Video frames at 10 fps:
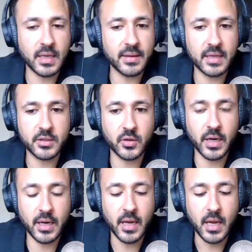that's
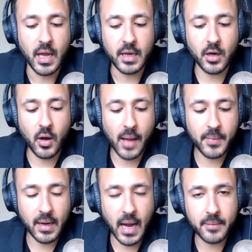great.
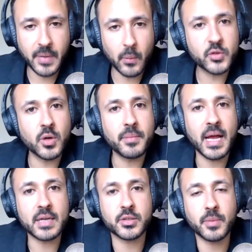I went to a
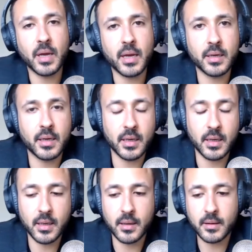mastermind
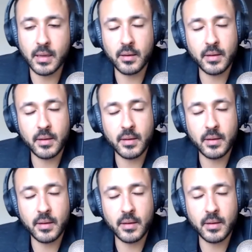that